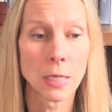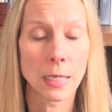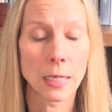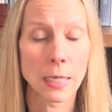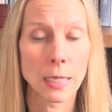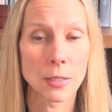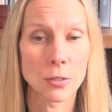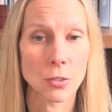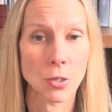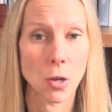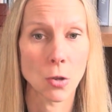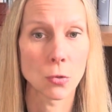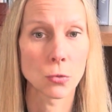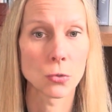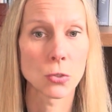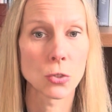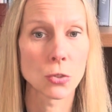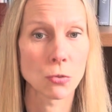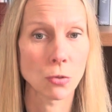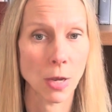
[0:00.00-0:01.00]
its own
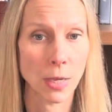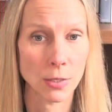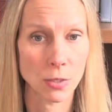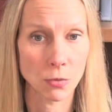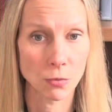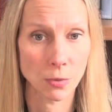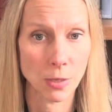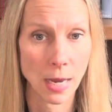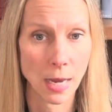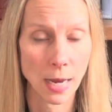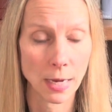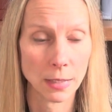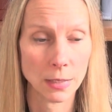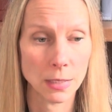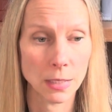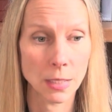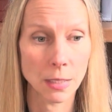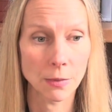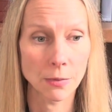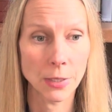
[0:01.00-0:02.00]
stress
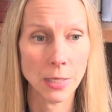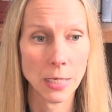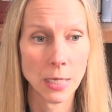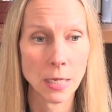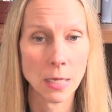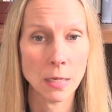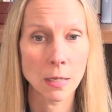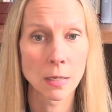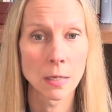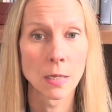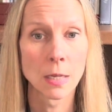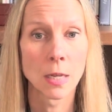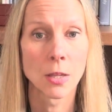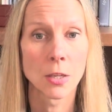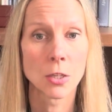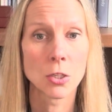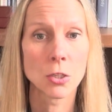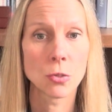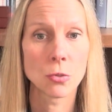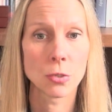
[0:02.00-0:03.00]
reactivity.
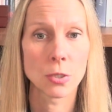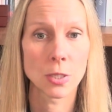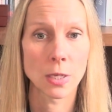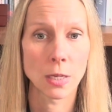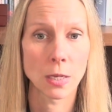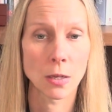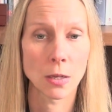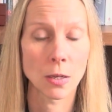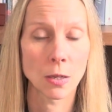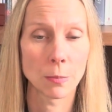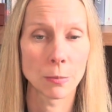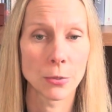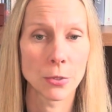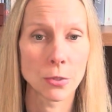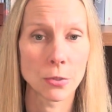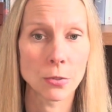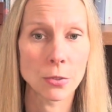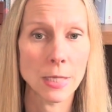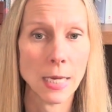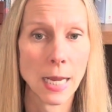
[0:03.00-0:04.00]
Using
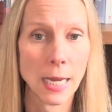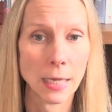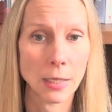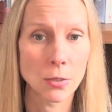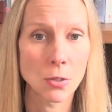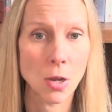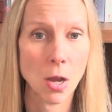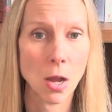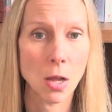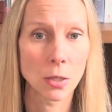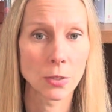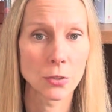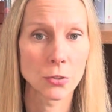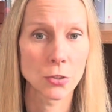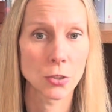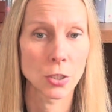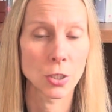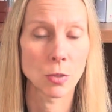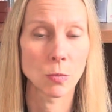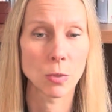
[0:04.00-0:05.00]
computer
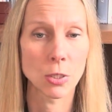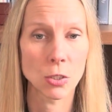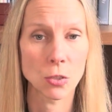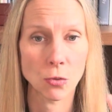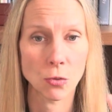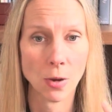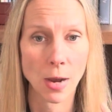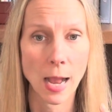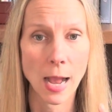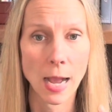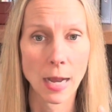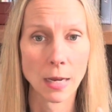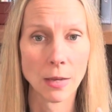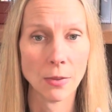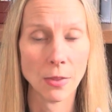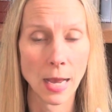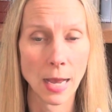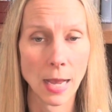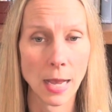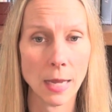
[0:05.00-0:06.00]
technology, we track
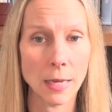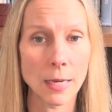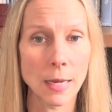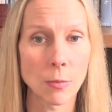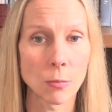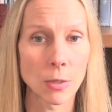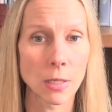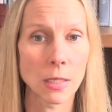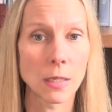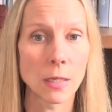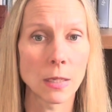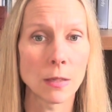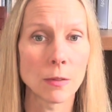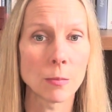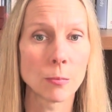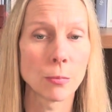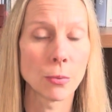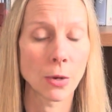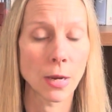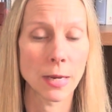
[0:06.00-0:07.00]
that and we
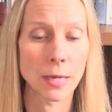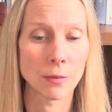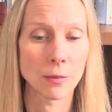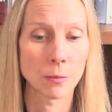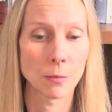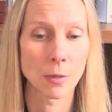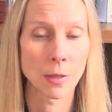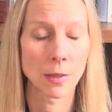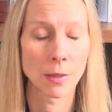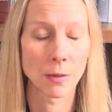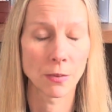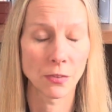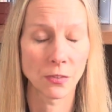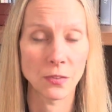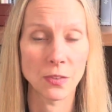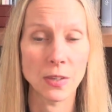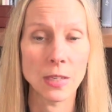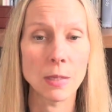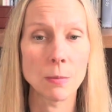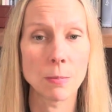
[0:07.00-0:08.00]
give brain the
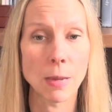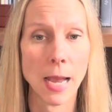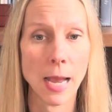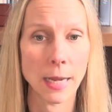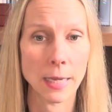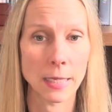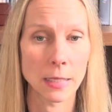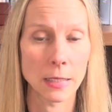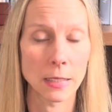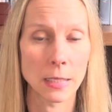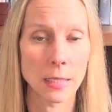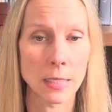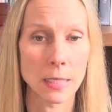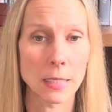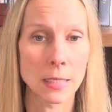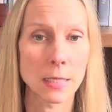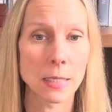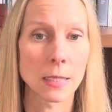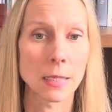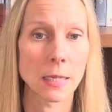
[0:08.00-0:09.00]
feedback it
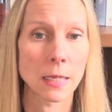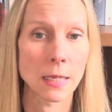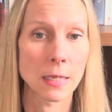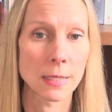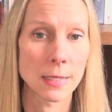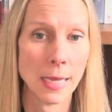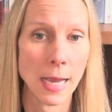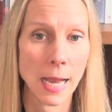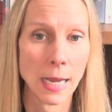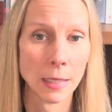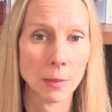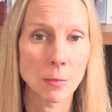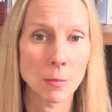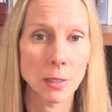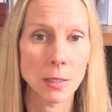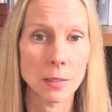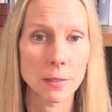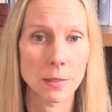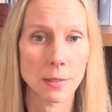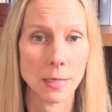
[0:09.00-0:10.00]
needs in the exact
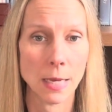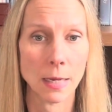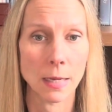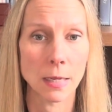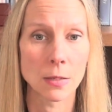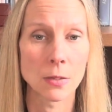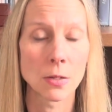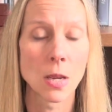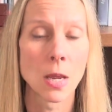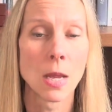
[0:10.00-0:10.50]
millisecond